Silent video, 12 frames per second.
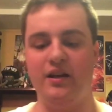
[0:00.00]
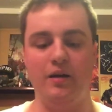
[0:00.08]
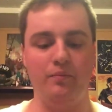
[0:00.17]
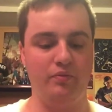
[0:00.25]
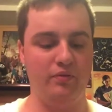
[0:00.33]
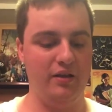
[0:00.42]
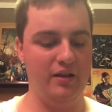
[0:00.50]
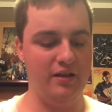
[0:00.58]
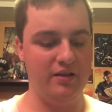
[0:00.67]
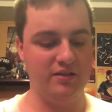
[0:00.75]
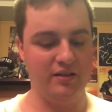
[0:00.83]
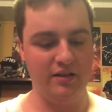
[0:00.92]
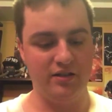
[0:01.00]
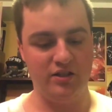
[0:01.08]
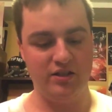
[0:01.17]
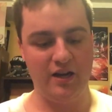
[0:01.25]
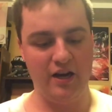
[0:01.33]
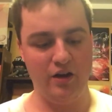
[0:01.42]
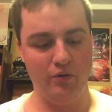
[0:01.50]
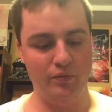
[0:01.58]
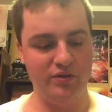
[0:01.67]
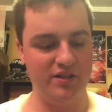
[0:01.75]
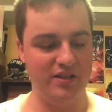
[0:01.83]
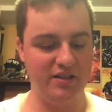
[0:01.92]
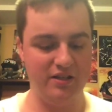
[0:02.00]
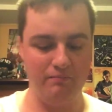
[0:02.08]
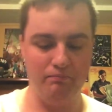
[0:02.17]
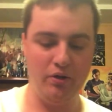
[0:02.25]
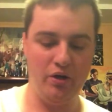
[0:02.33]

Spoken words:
up is this tear-resistant